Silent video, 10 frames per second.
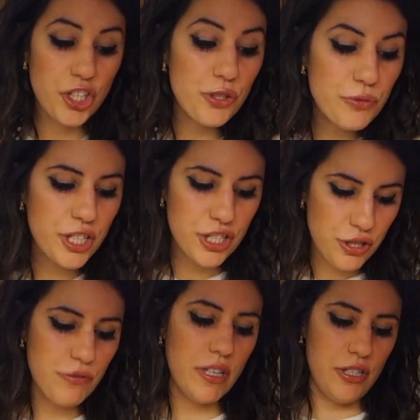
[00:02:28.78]
you can
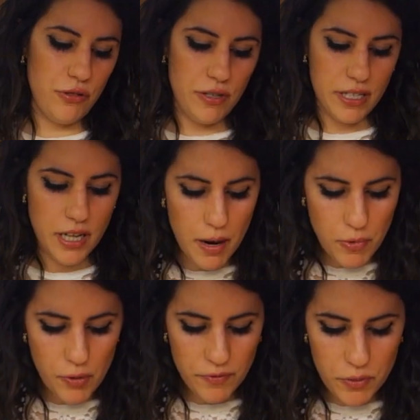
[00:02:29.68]
do this. You can come
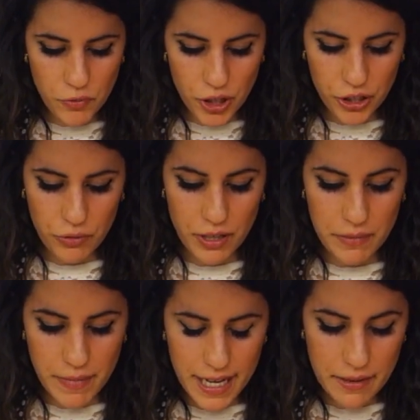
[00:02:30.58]
home from work, you
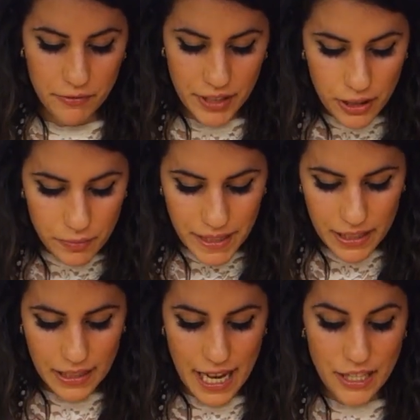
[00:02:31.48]
can make a real meal,
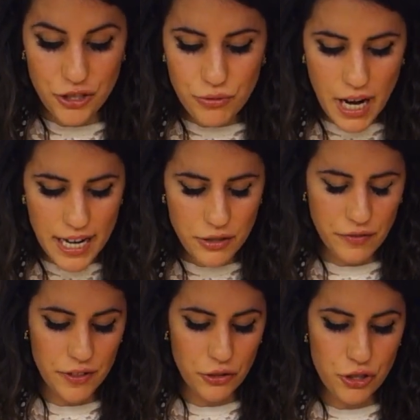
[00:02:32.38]
and you guys will
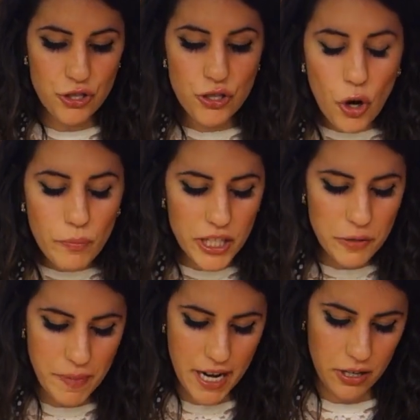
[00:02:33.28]
feel so
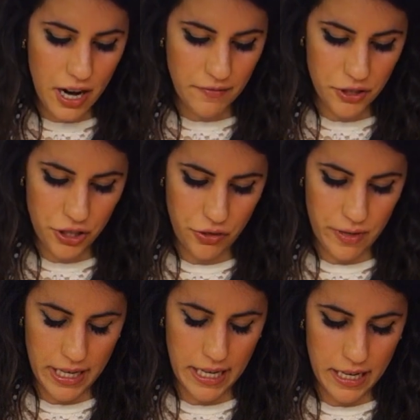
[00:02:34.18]
much better after
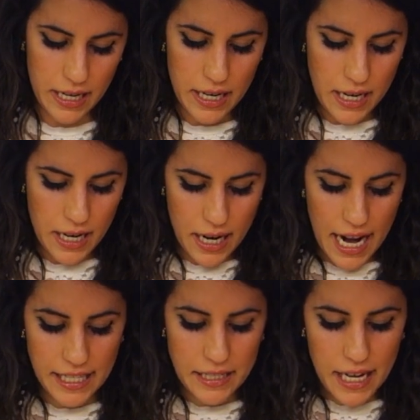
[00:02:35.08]
doing it.
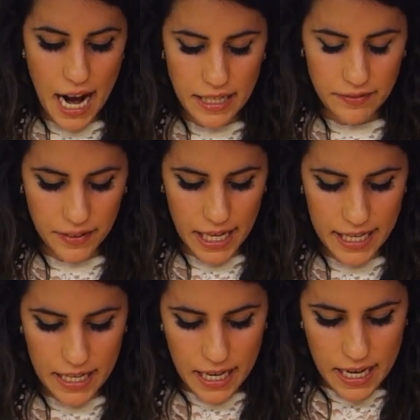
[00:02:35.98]
It's kind of
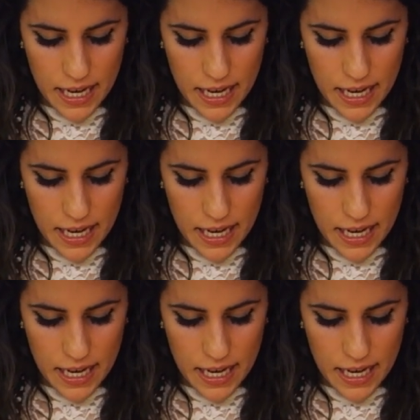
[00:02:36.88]
like